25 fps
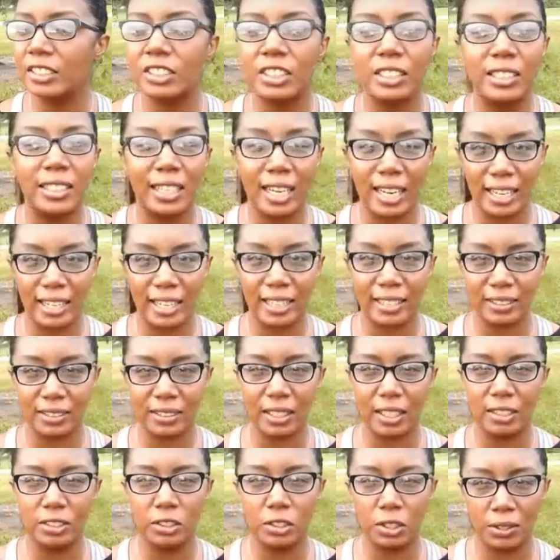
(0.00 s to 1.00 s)
in
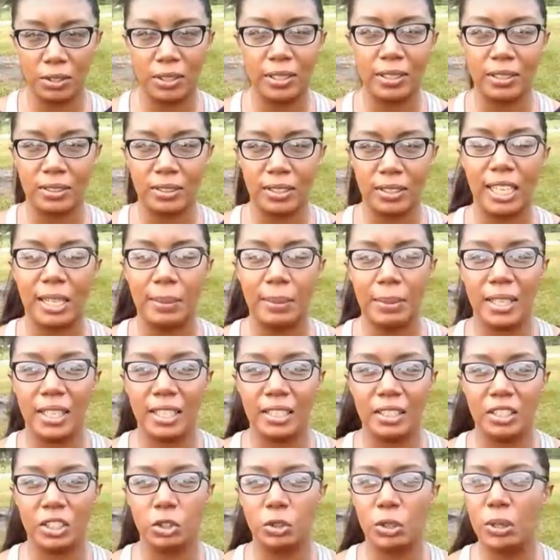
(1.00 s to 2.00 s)
today's adult
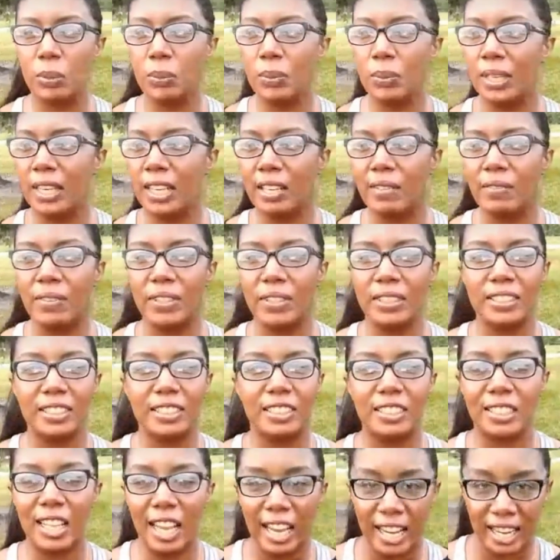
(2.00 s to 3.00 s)
entertainment industry wouldn't even
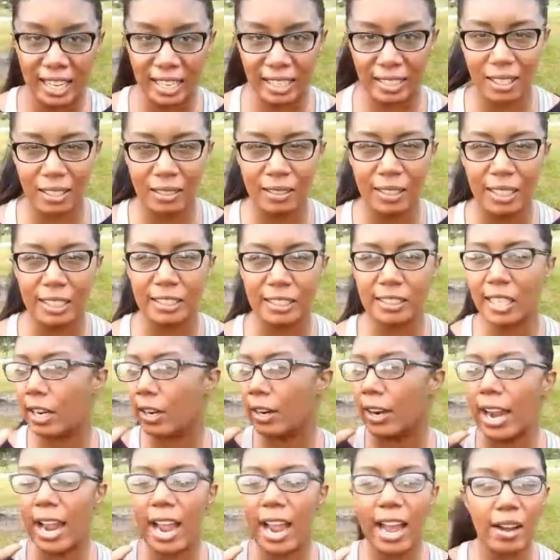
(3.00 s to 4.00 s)
say it unless
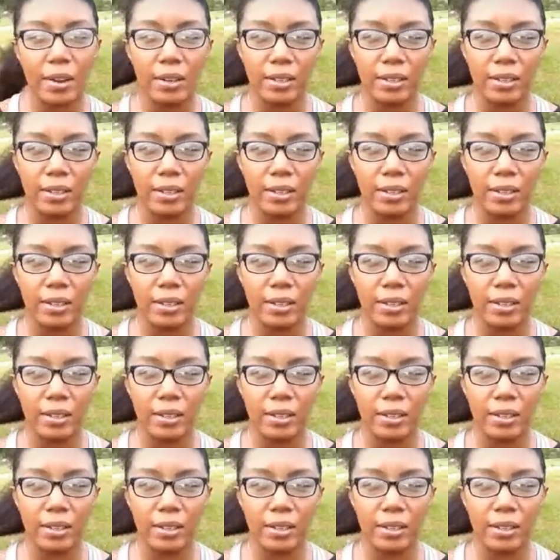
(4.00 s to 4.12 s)
they are